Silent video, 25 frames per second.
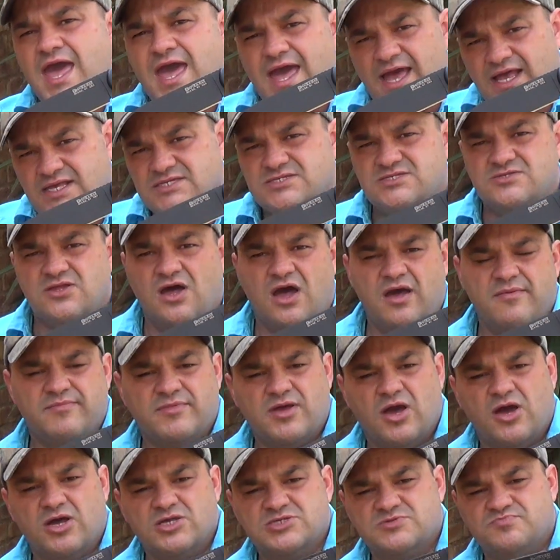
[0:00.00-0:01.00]
As time
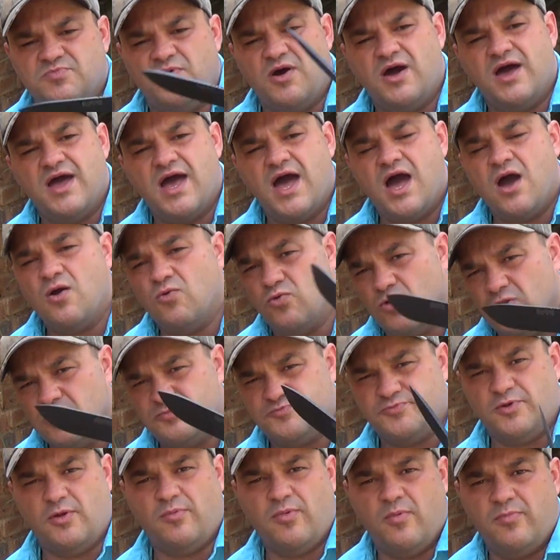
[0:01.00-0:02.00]
goes by, I will
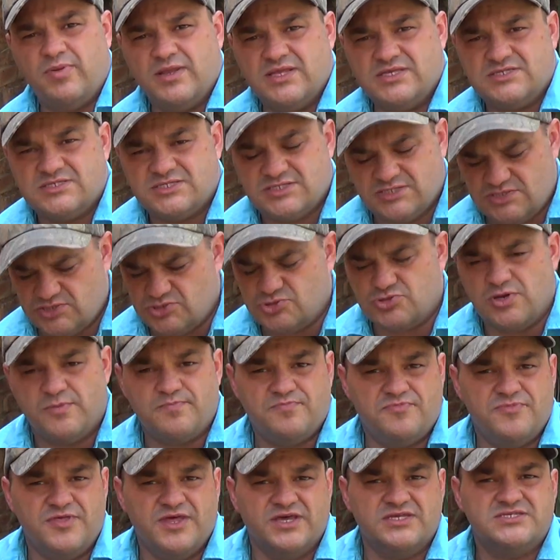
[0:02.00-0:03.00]
probably
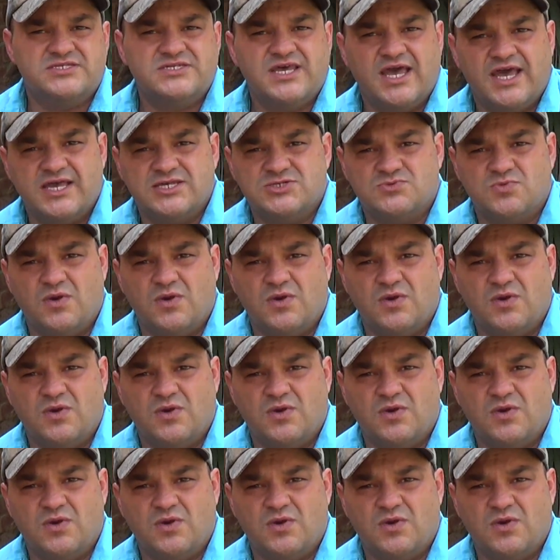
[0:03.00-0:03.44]
strip this as